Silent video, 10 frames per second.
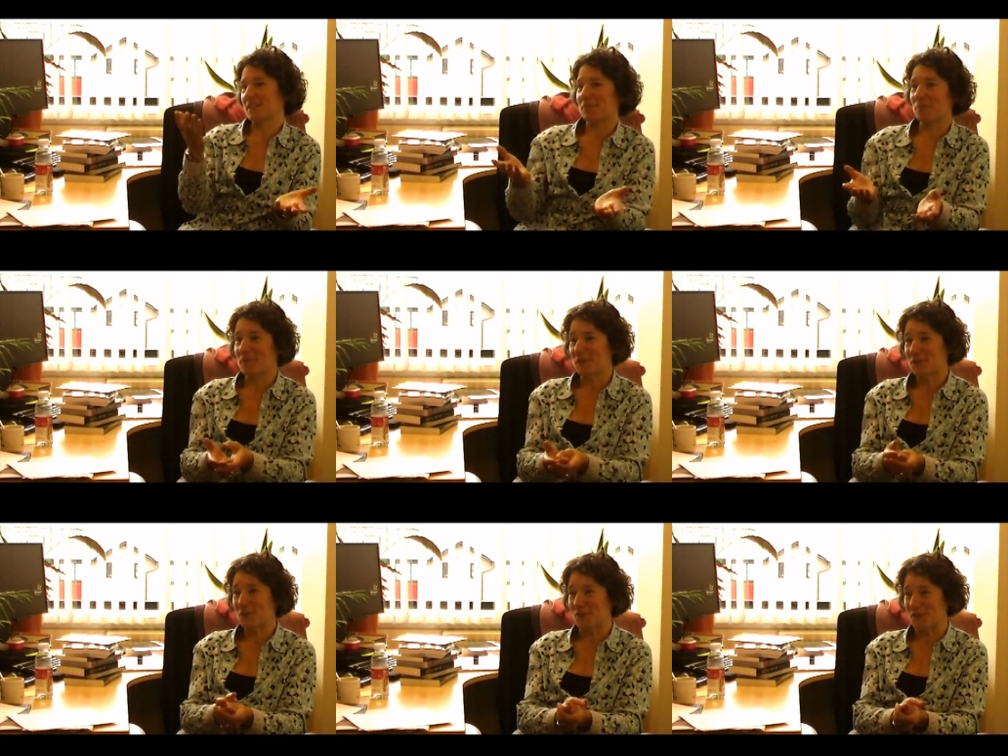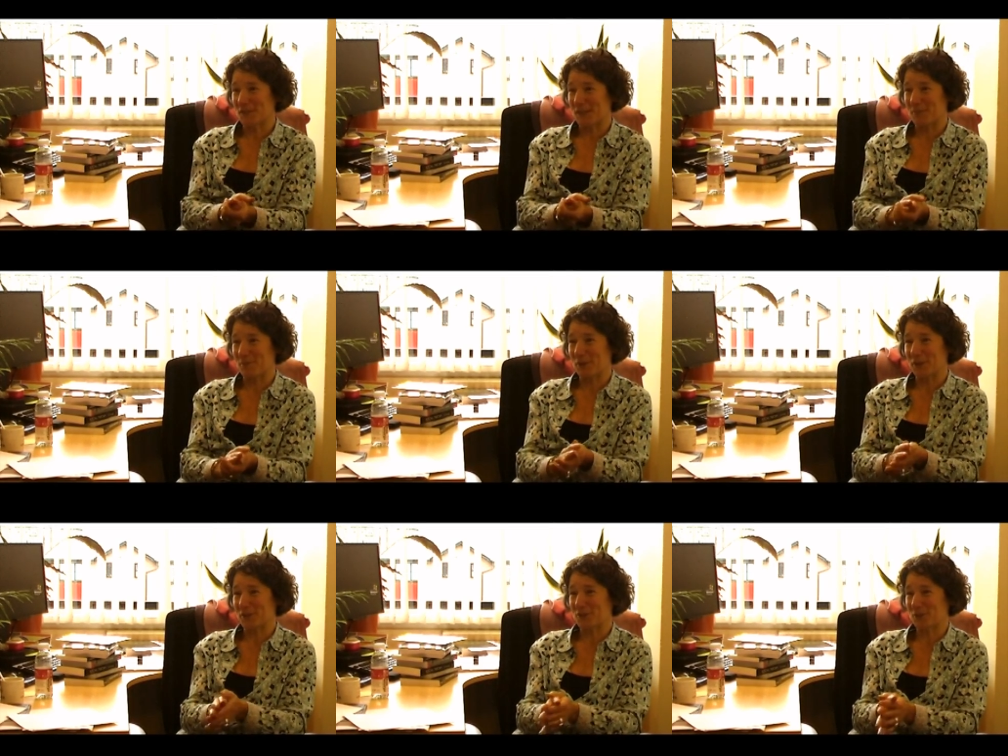Some of our students are taking part in
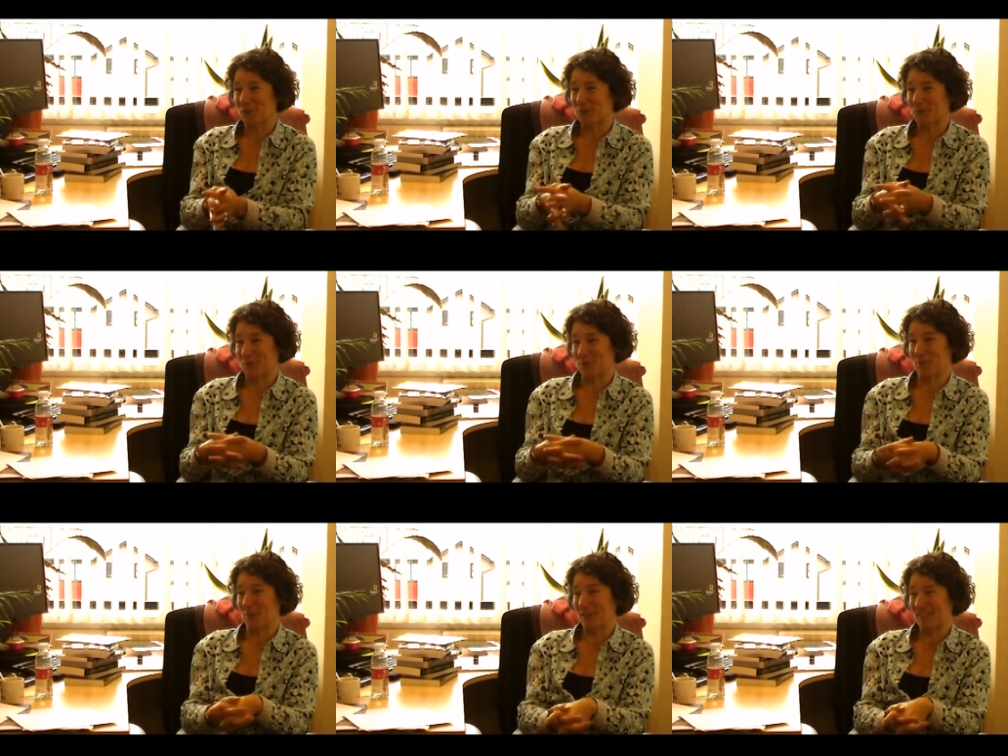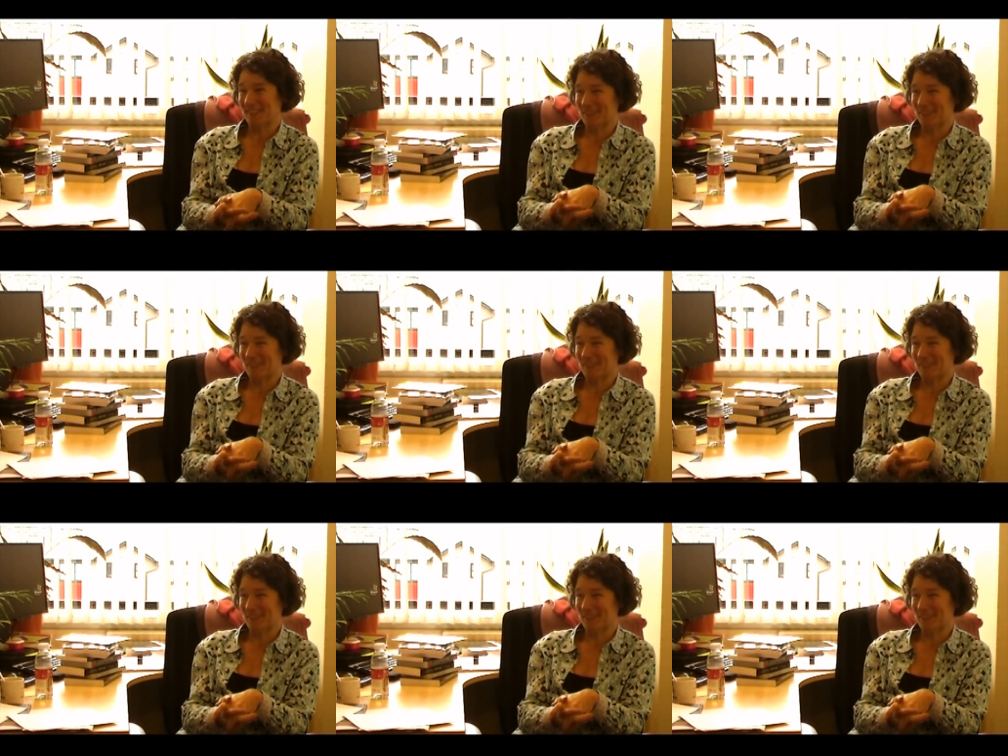it too, which is brilliant.